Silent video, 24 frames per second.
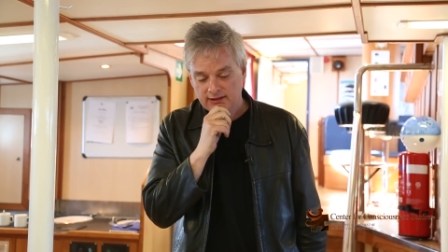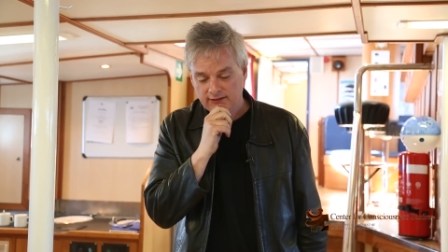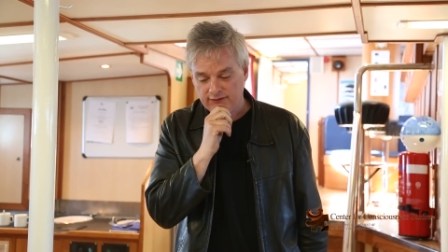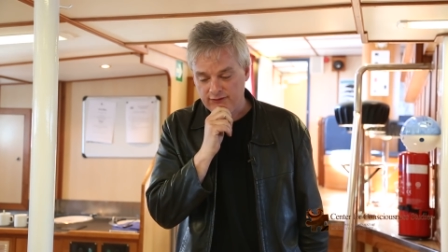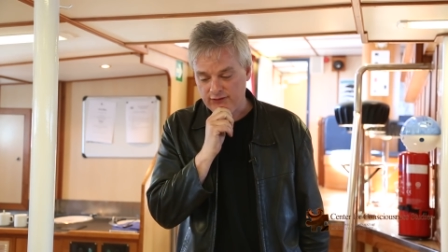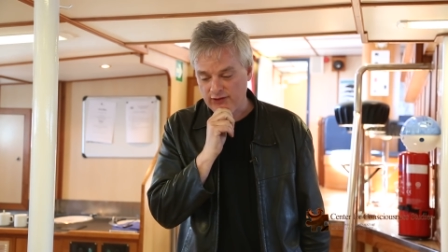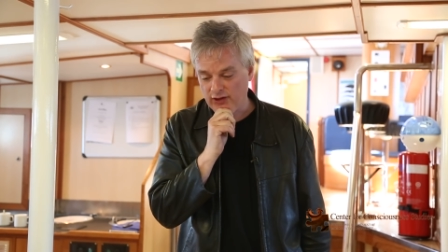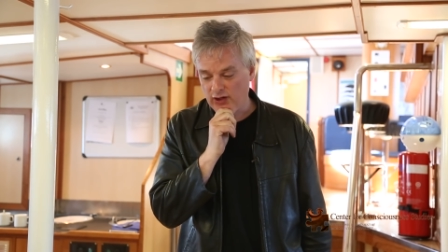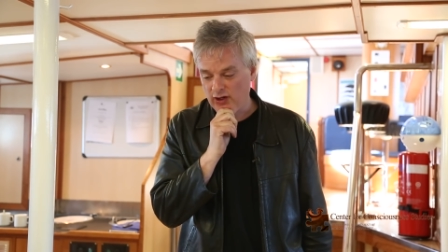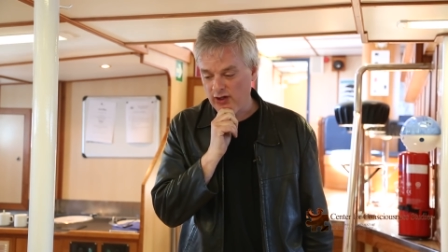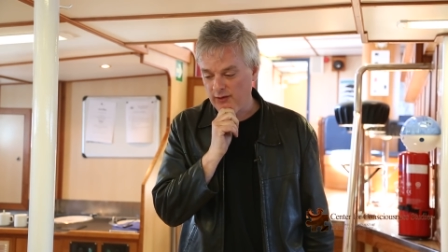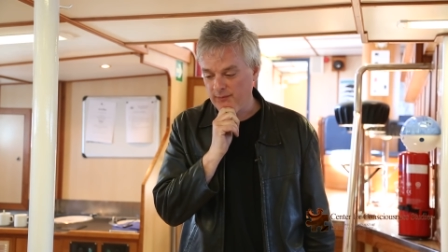
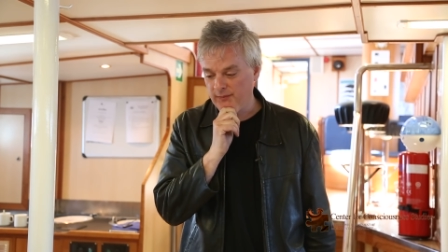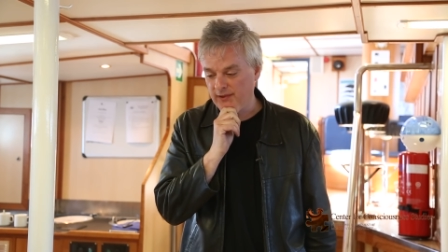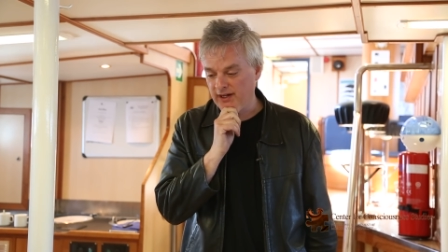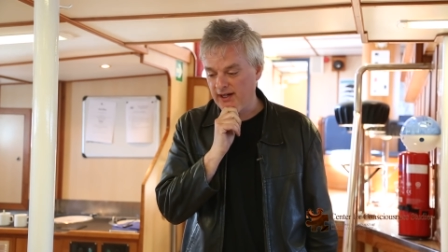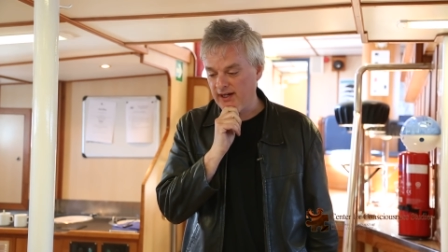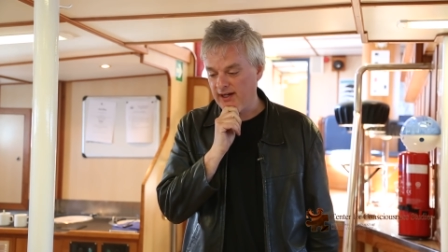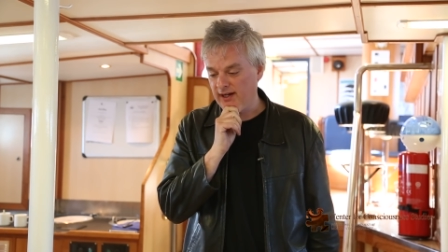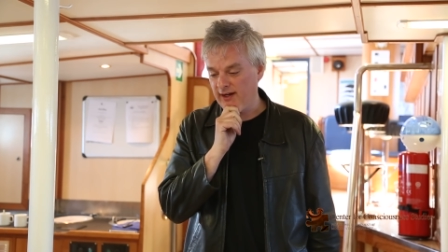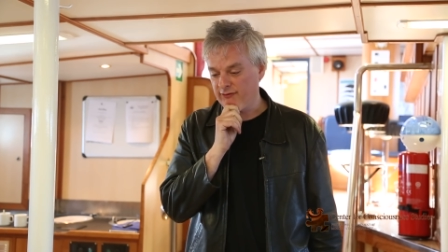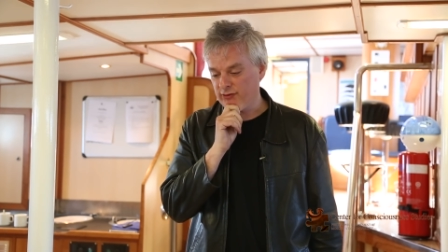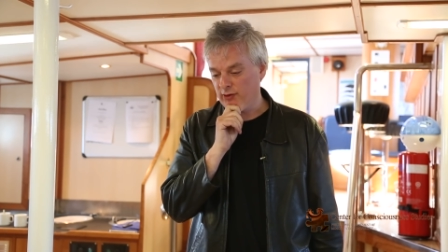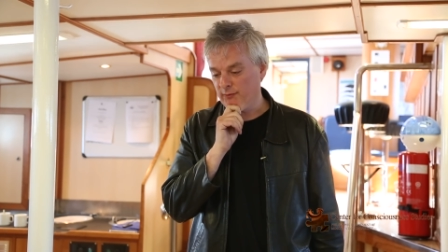from
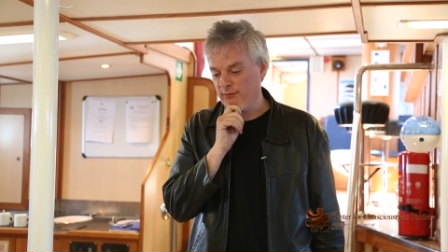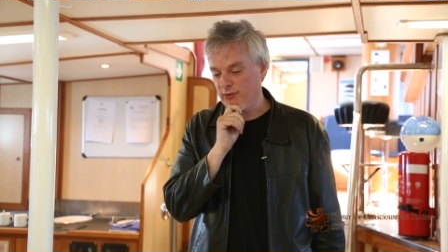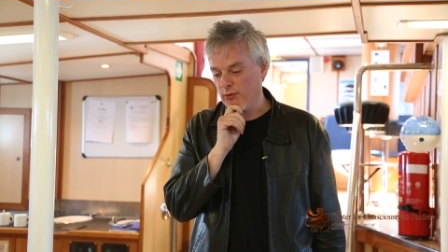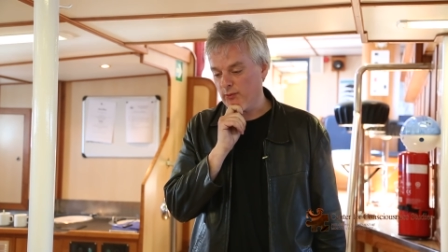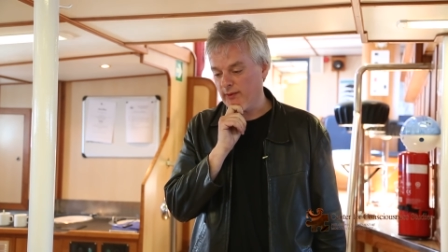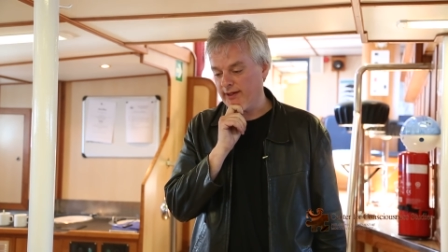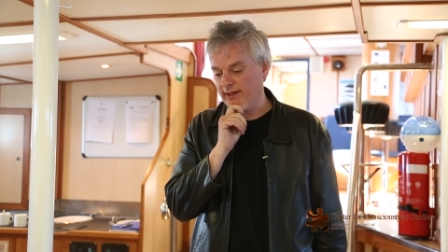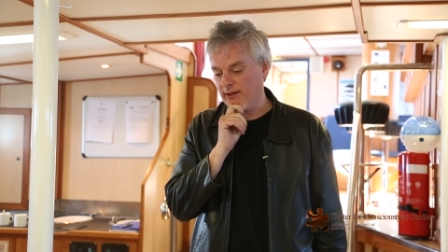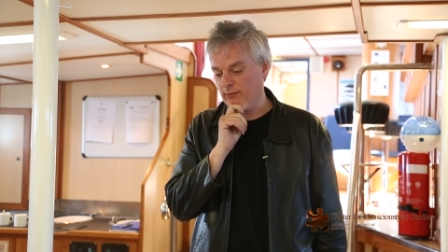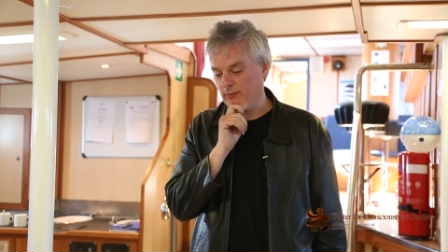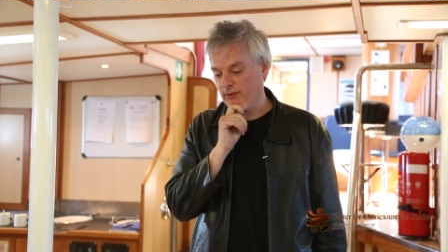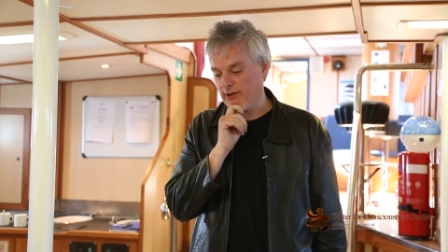the
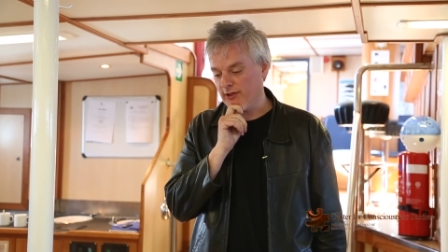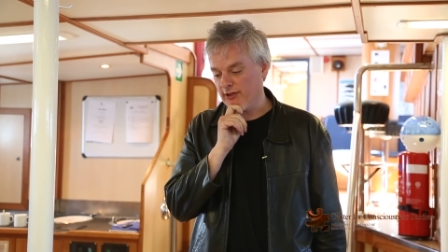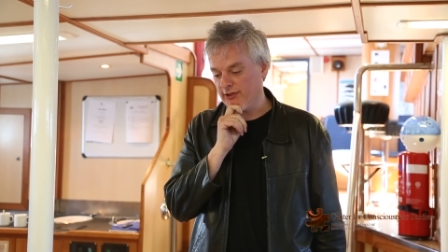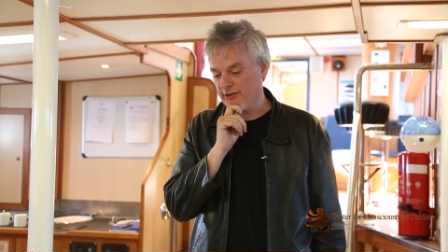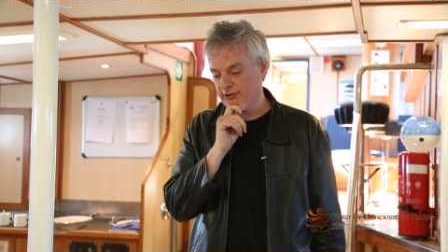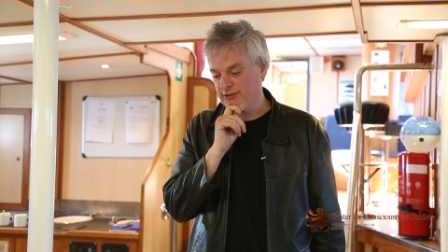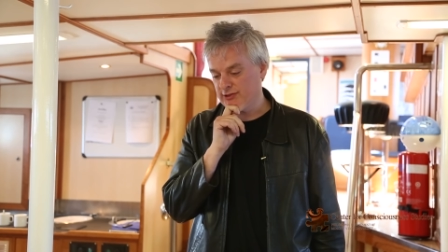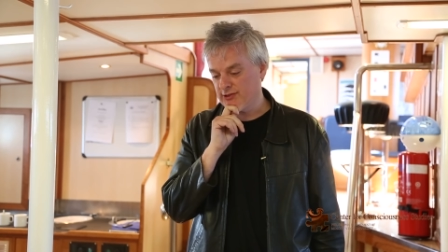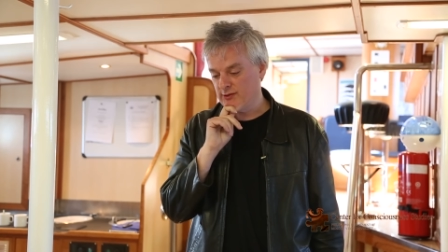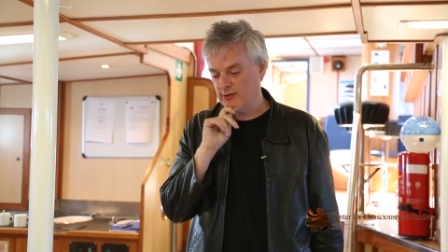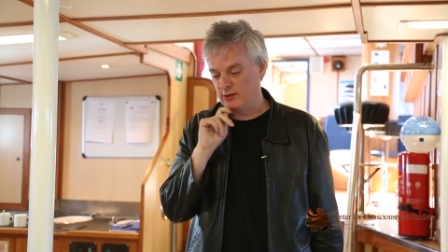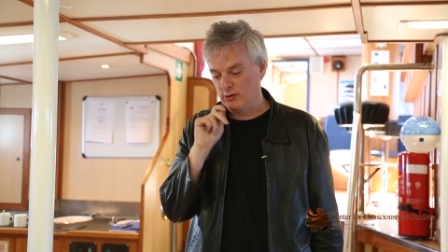way it
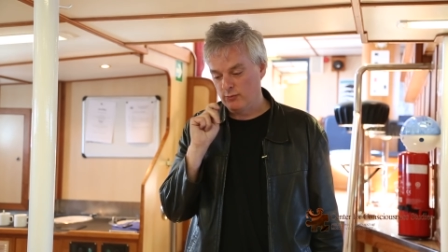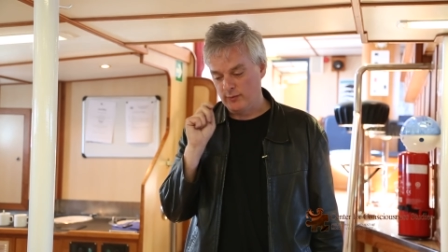was